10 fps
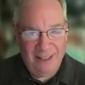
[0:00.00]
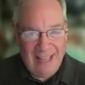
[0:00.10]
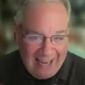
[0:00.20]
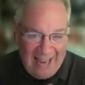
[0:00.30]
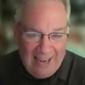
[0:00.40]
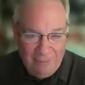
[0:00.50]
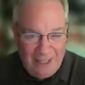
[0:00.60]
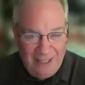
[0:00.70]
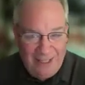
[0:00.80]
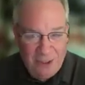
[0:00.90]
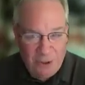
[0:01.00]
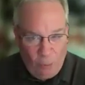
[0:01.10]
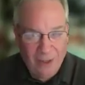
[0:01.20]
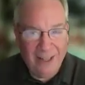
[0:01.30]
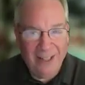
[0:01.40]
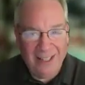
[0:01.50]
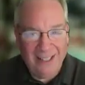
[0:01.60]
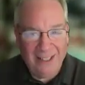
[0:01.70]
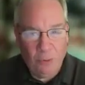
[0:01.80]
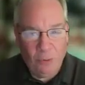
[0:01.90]
that can't be
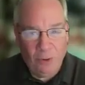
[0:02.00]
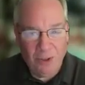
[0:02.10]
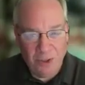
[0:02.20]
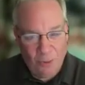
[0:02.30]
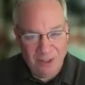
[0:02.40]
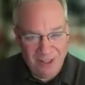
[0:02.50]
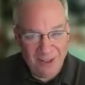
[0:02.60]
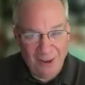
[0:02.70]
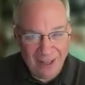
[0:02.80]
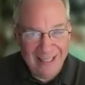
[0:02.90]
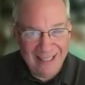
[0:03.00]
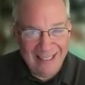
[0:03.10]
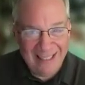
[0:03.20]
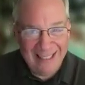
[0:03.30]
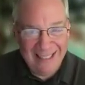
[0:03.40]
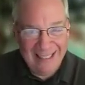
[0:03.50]
shortcut or short circuited.